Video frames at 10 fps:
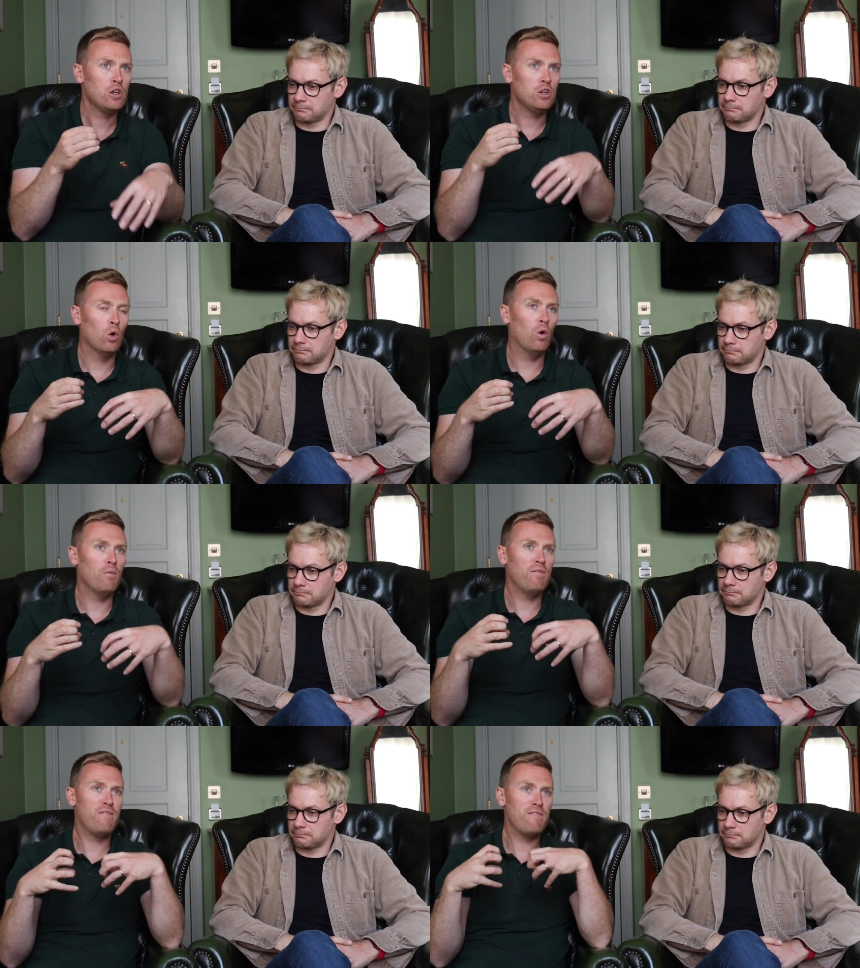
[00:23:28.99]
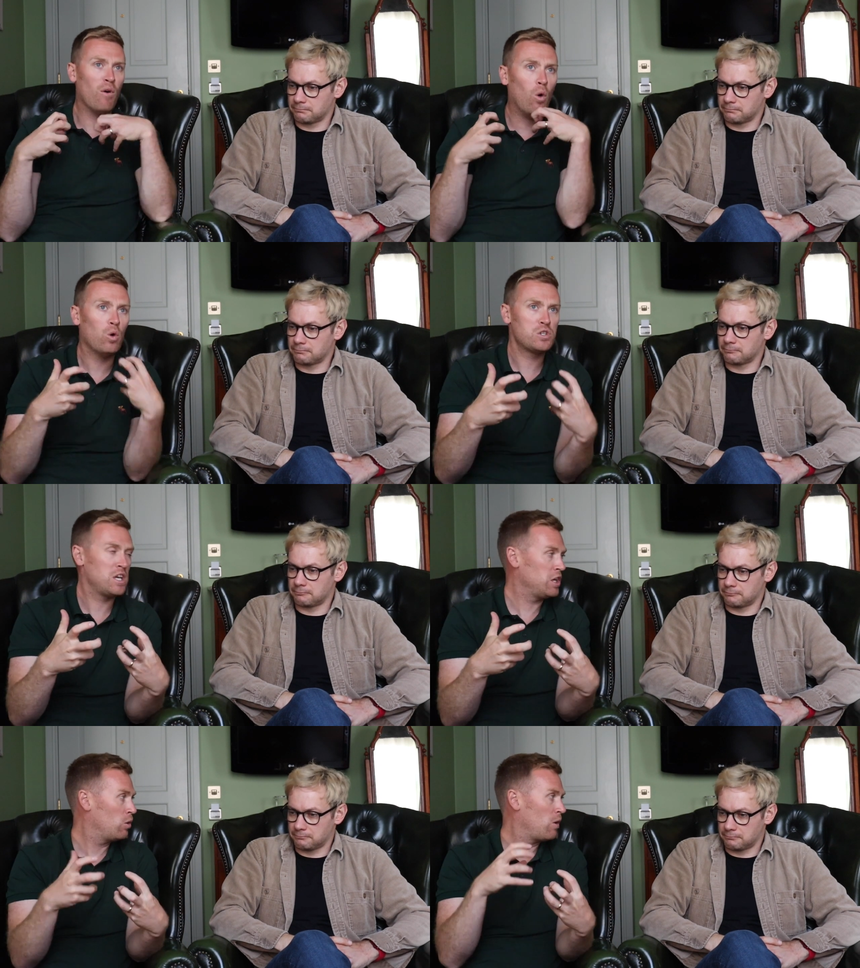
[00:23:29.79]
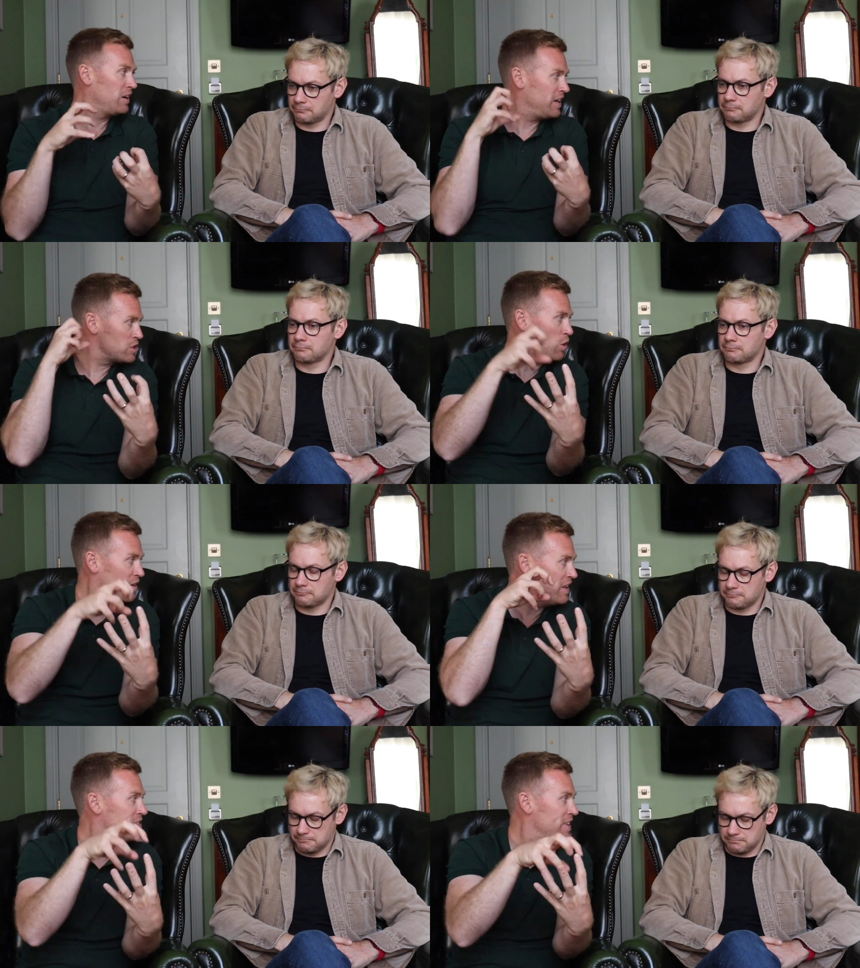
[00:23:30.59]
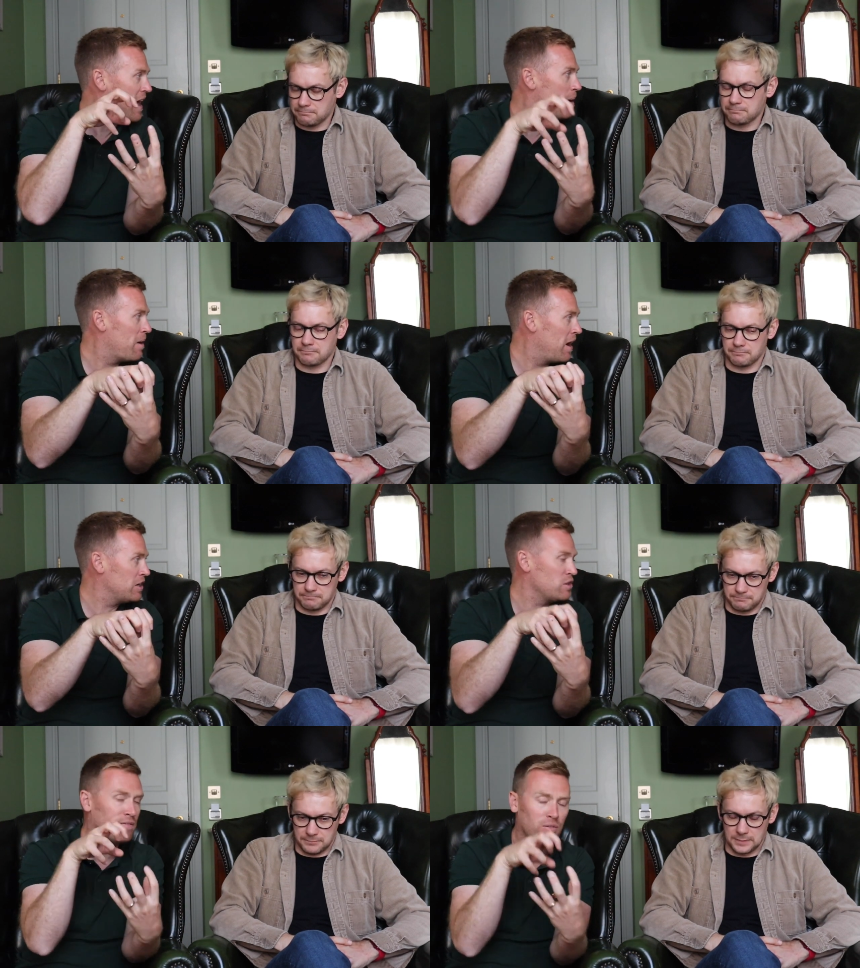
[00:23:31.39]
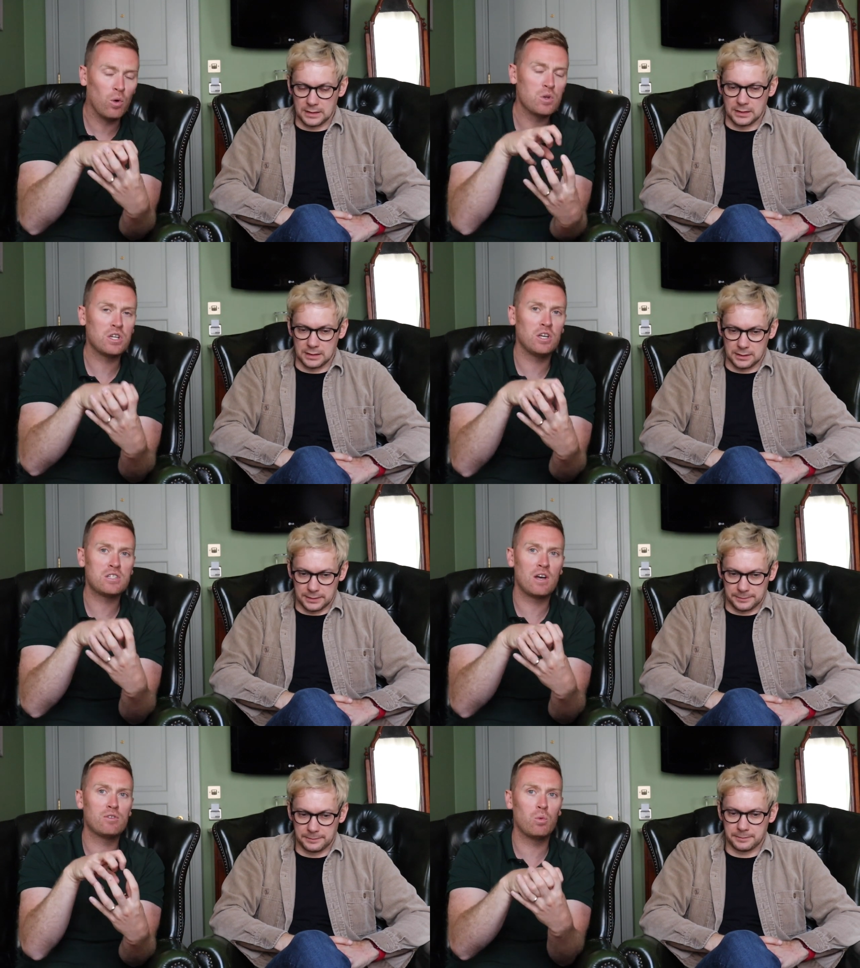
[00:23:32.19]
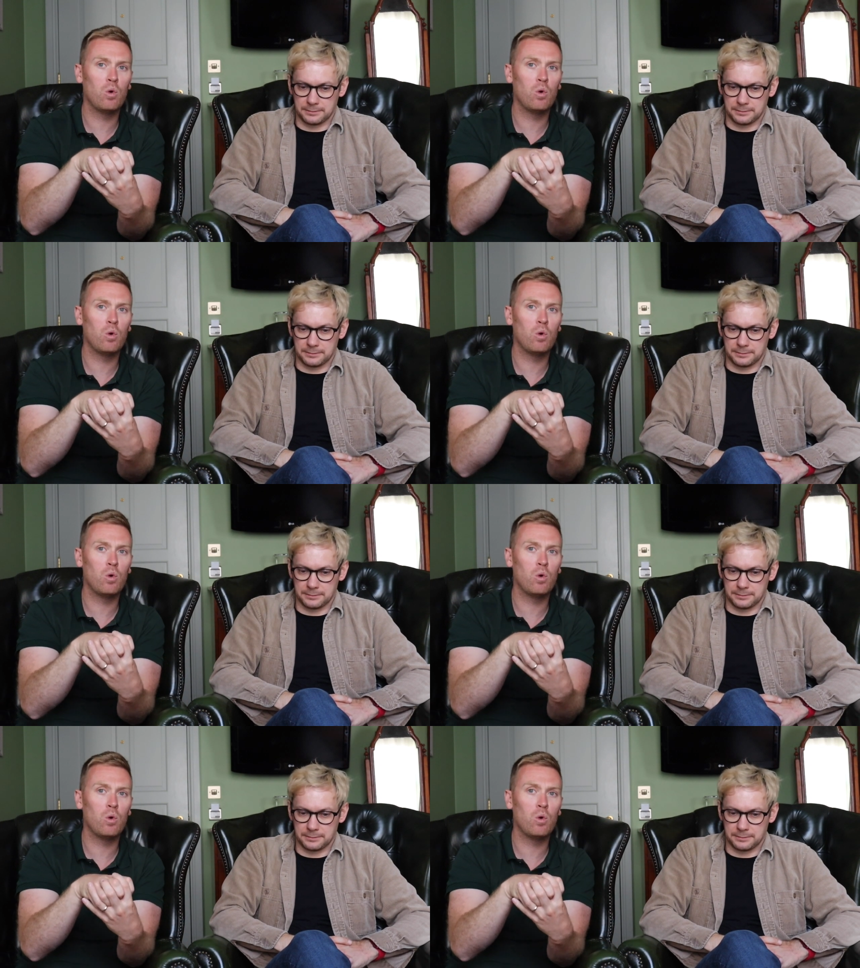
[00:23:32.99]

Speaker 1: You're forcing your idea sort of into their mind. You're forcing yourself to